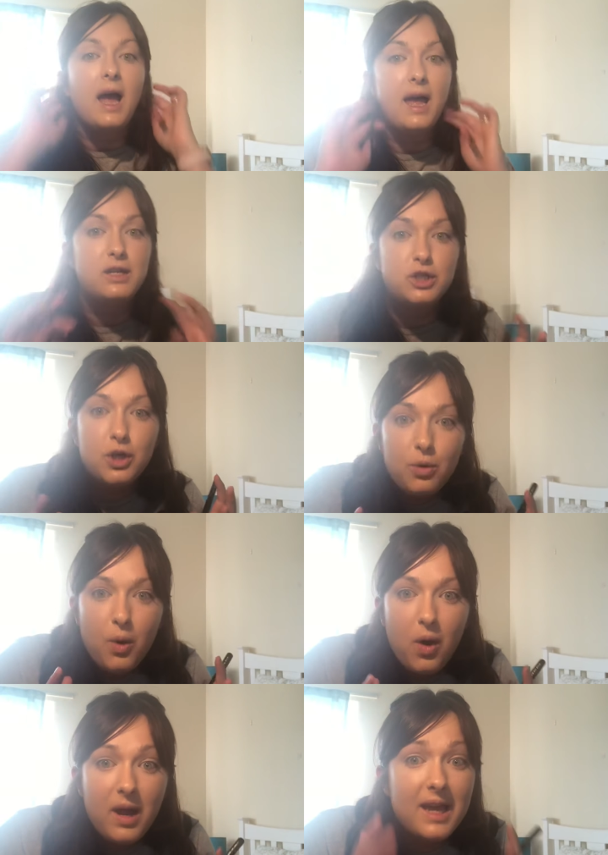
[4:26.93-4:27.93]
And you know
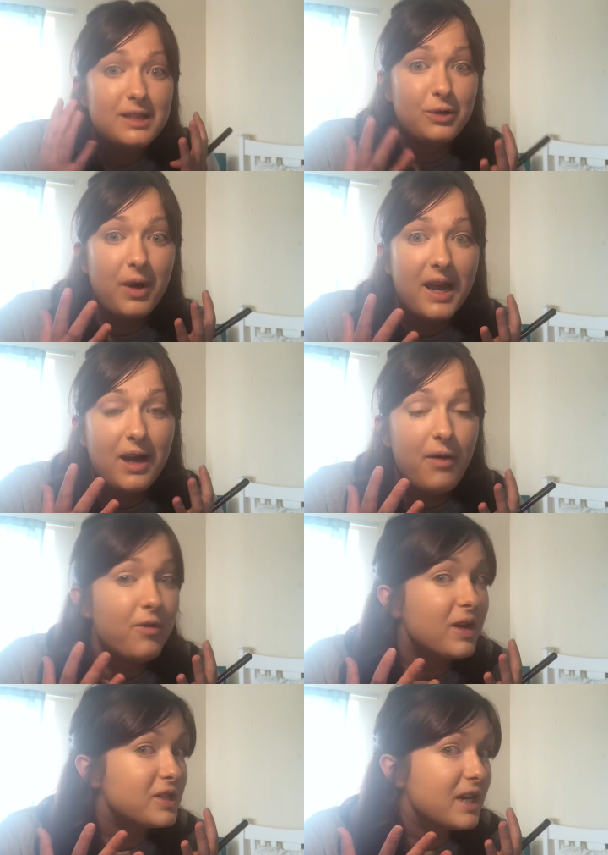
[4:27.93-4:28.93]
what? It's great
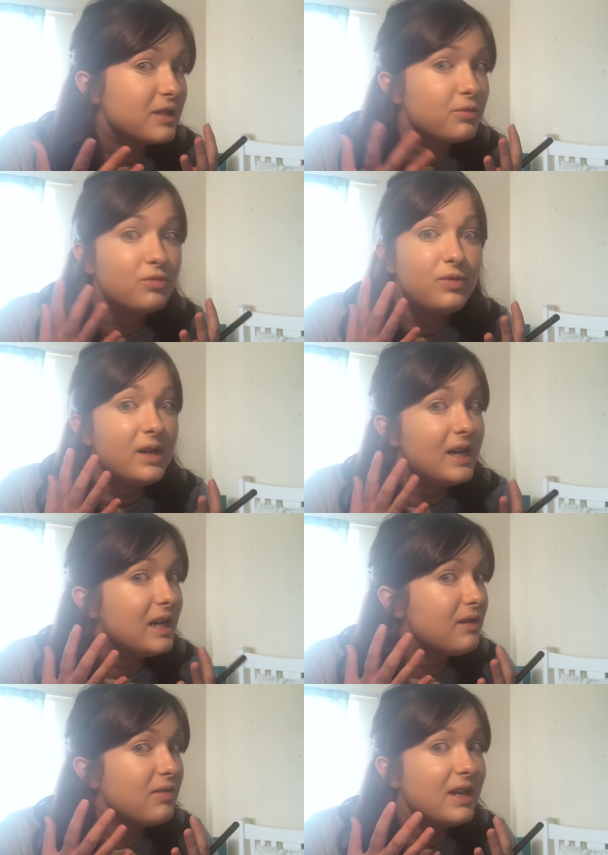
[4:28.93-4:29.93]
coverage and it's
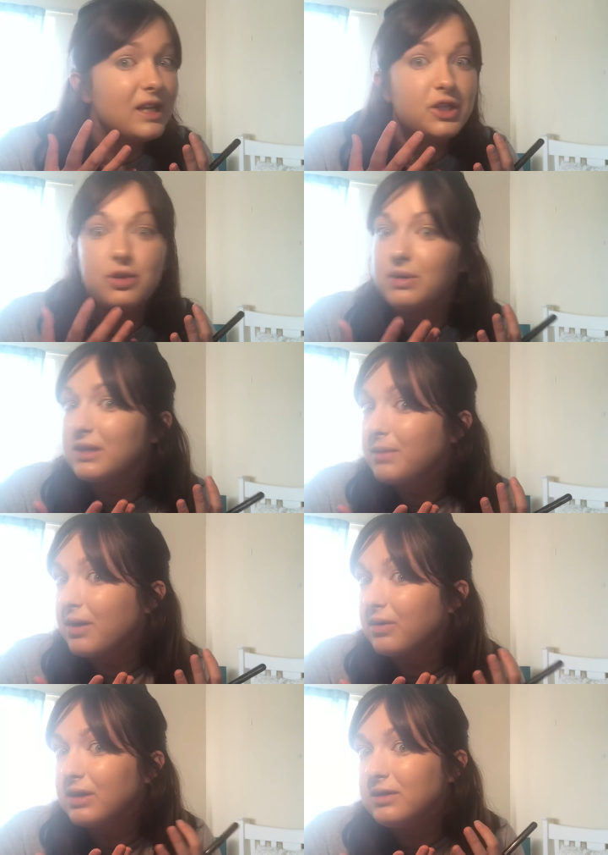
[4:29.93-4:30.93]
really dewy as
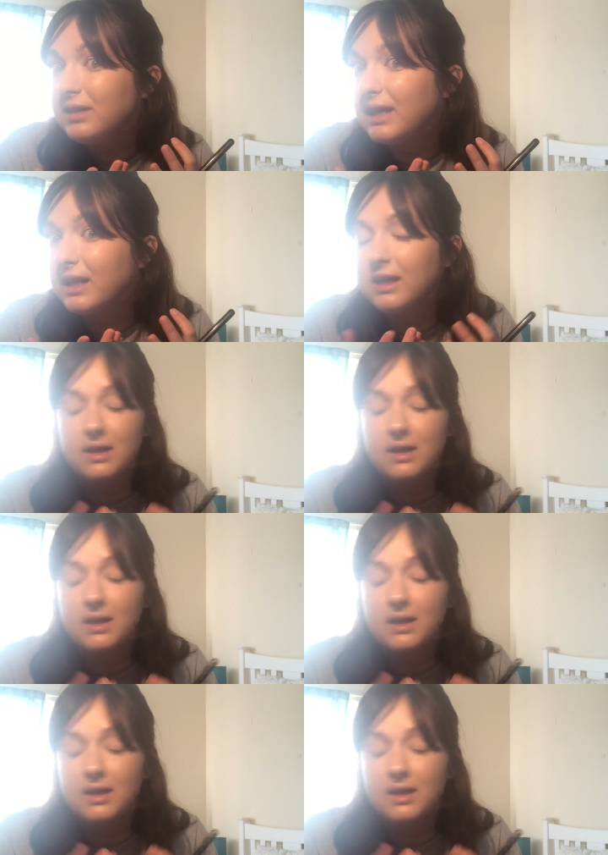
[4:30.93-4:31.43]
well. Can you see?